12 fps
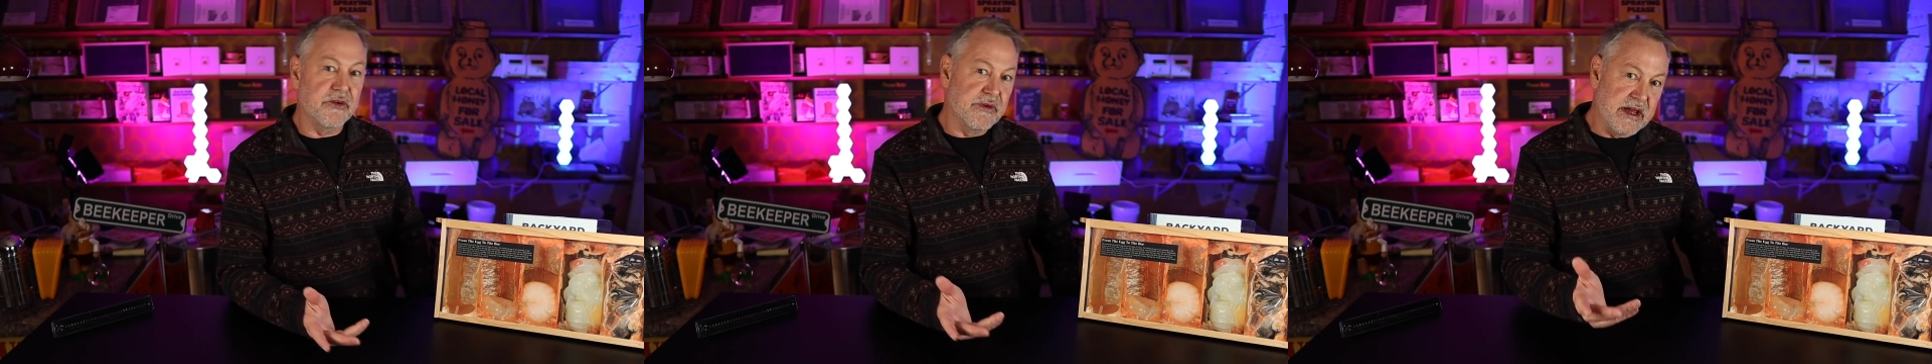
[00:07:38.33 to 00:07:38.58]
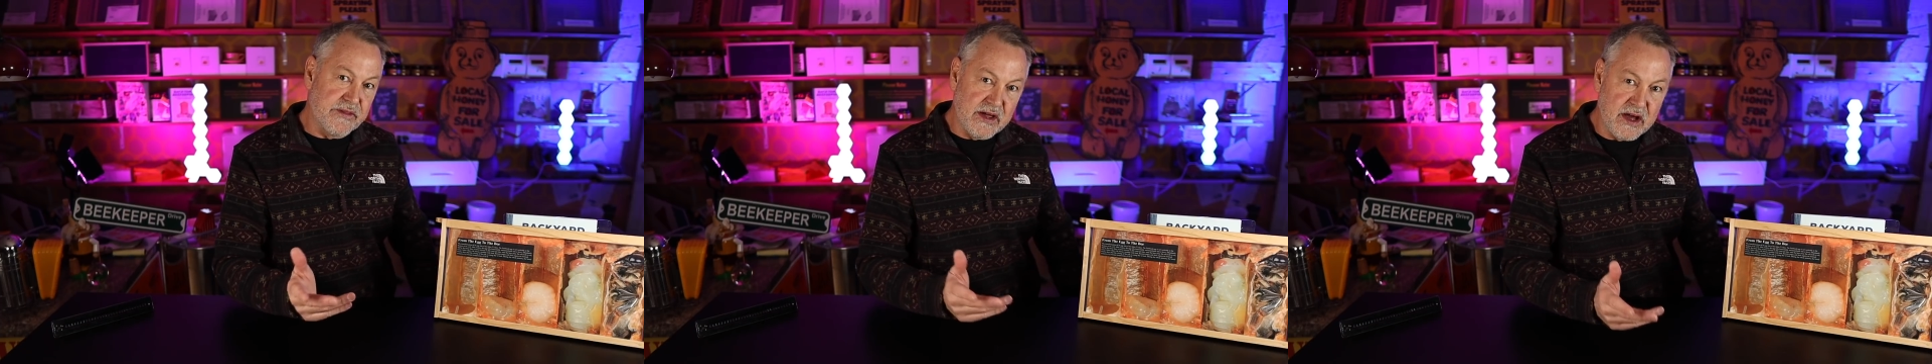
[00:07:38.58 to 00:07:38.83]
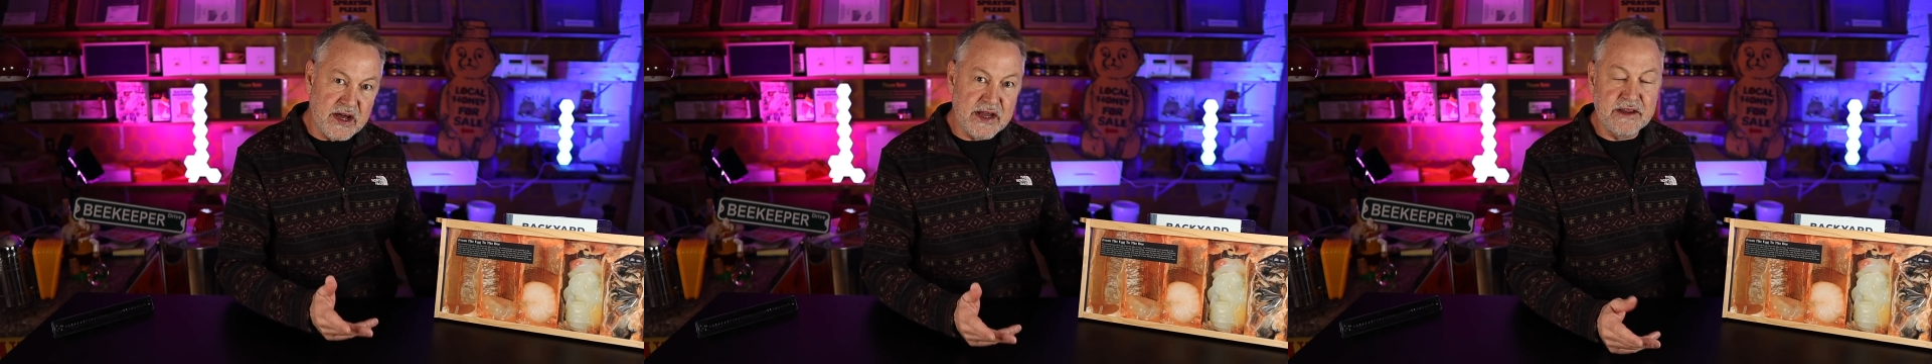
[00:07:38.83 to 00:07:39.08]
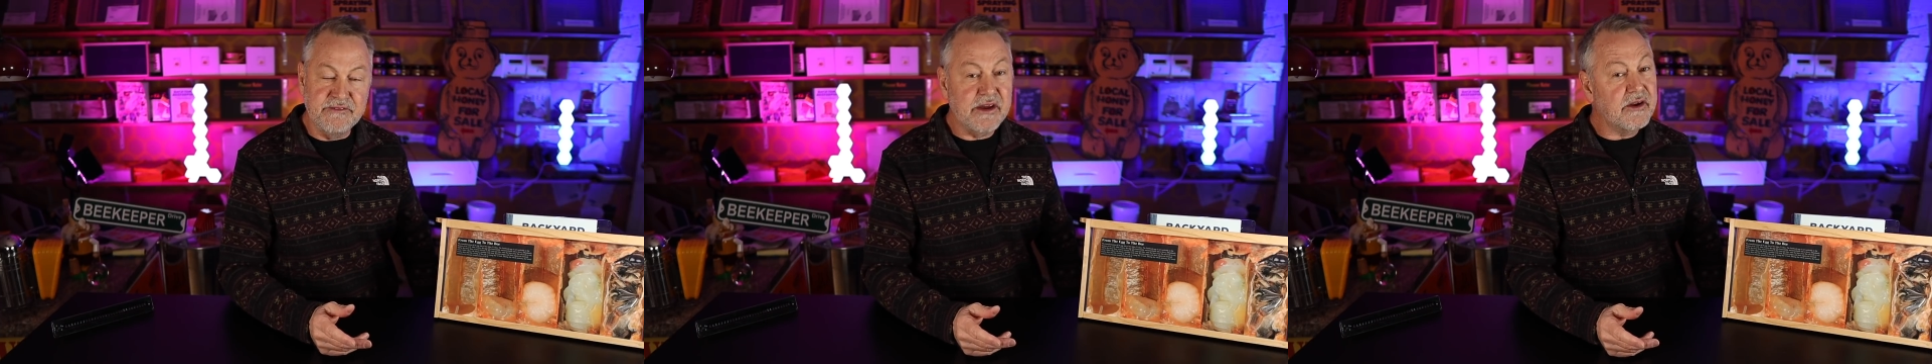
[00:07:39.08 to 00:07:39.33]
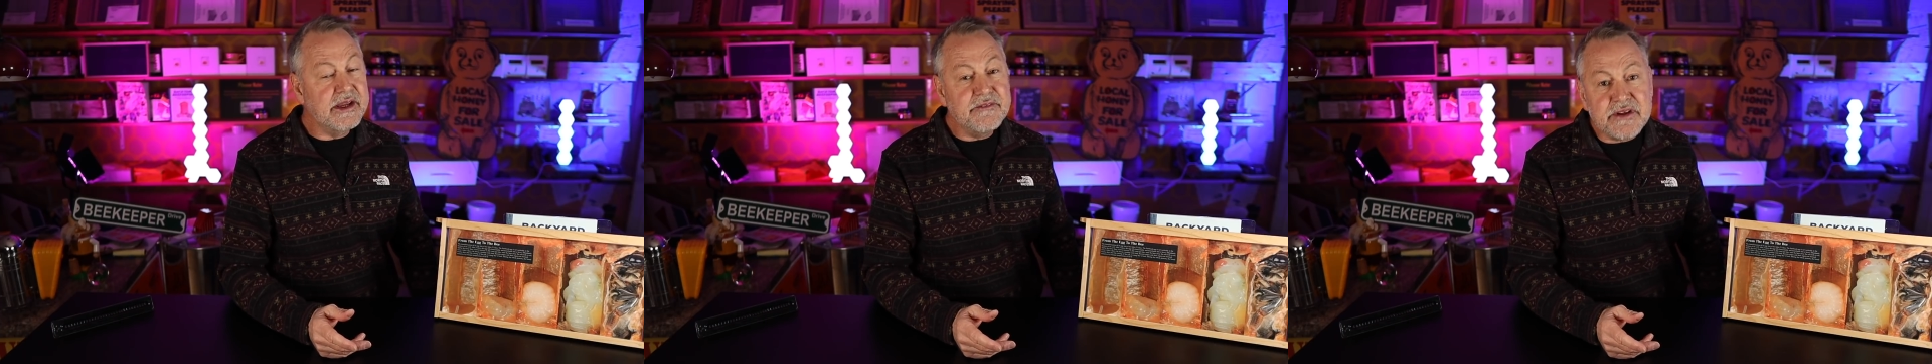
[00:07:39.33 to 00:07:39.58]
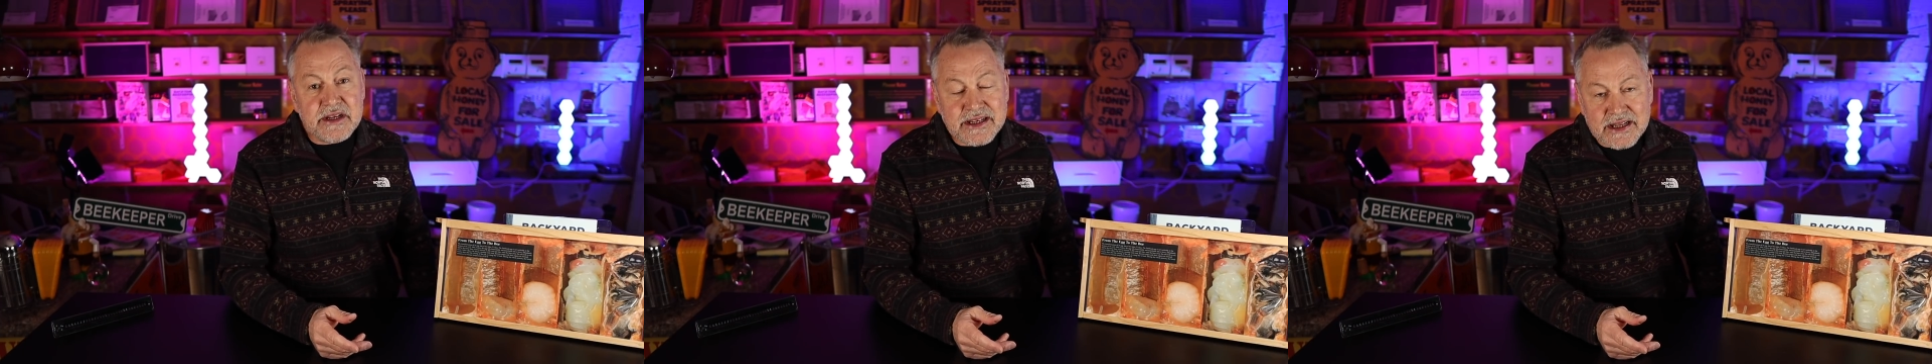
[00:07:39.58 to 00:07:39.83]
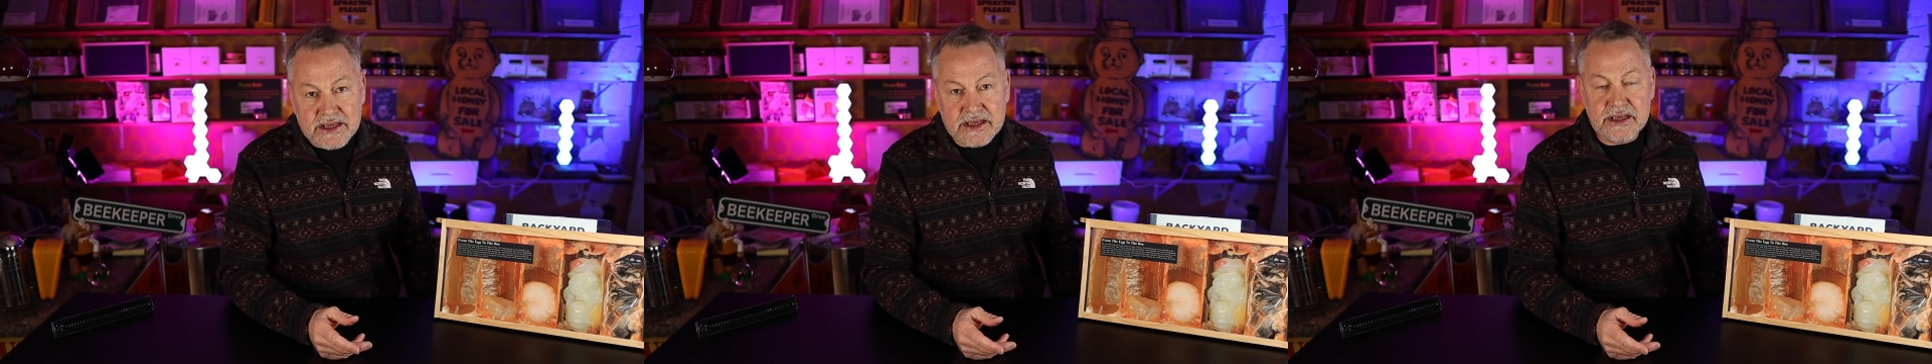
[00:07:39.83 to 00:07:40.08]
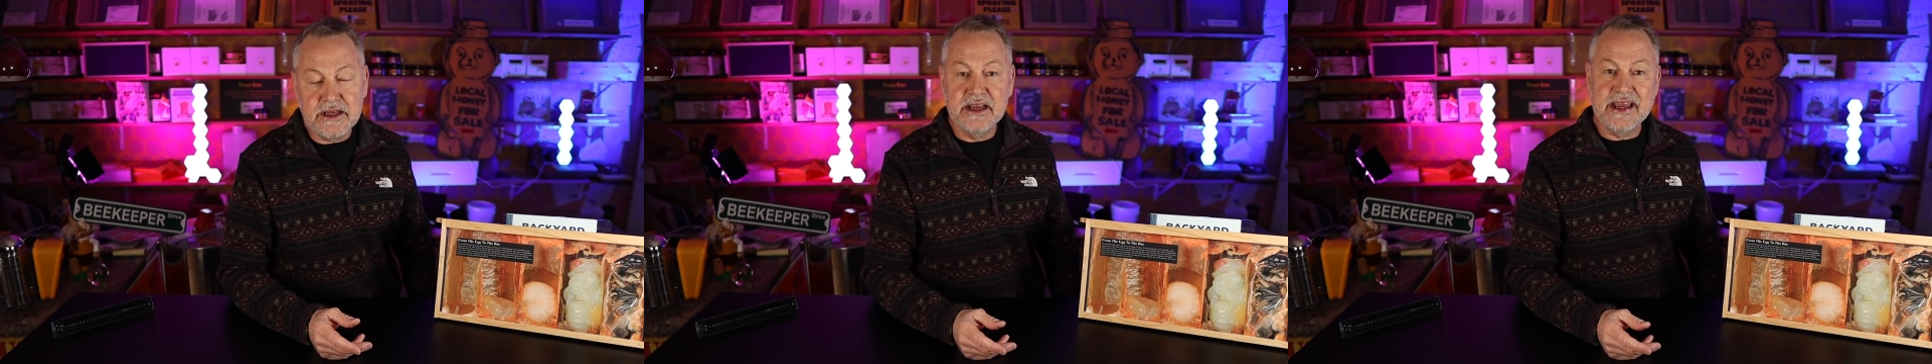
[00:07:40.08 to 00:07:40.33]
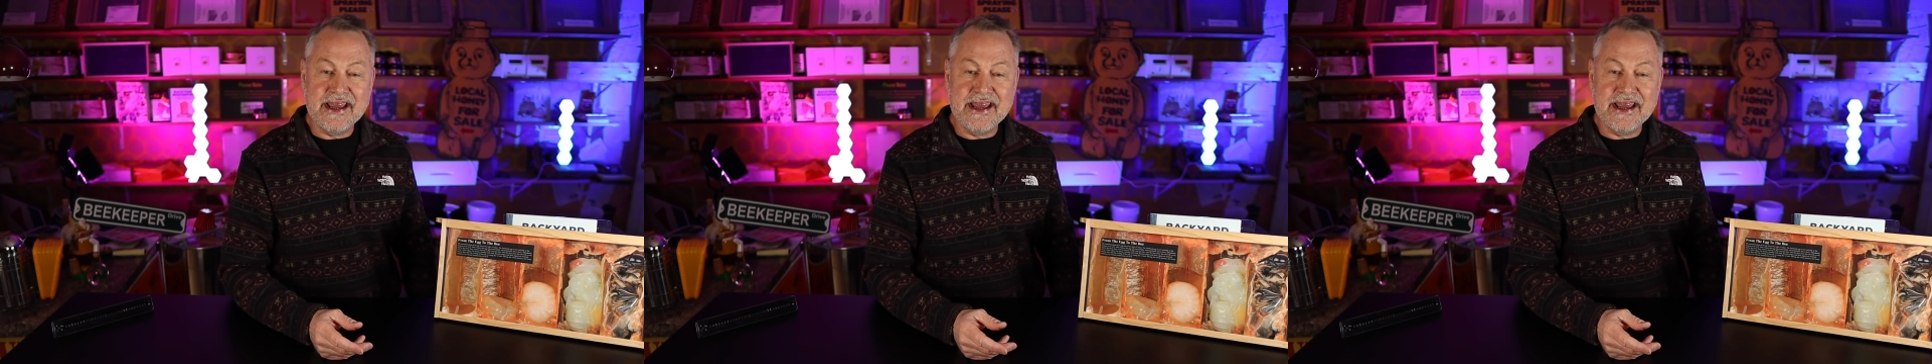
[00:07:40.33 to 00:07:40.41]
around the hive. They'll even lay